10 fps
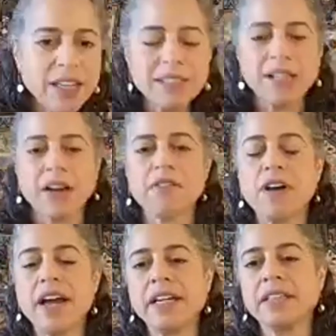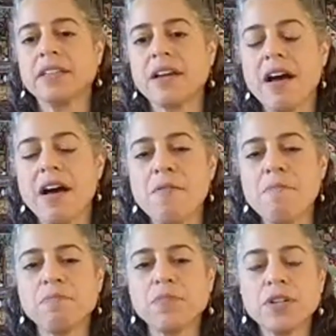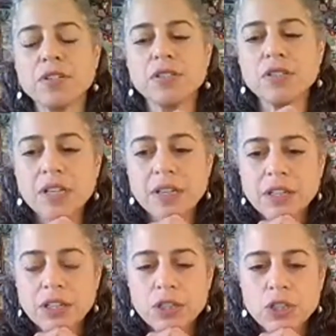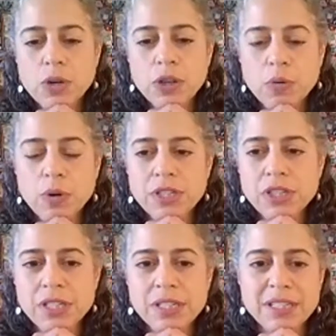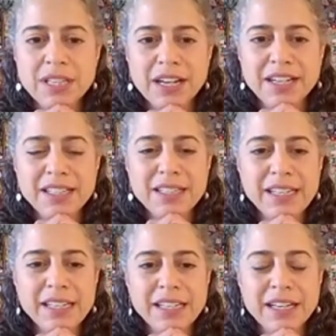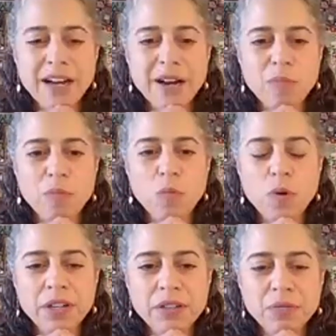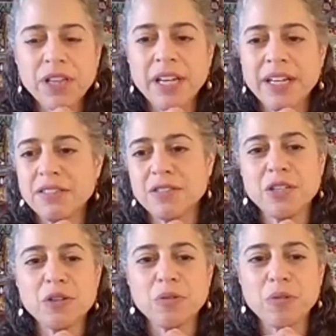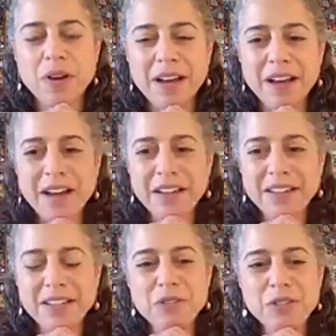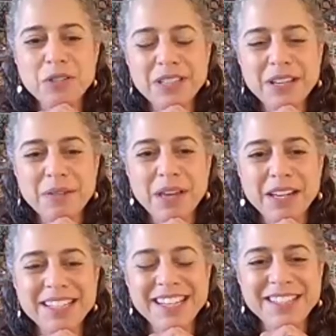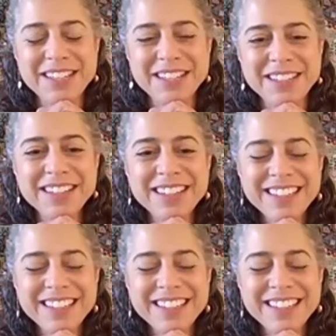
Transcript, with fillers: That's clarifying. Um, there's two other questions that I see. Um, one relates to uh, introducing meditation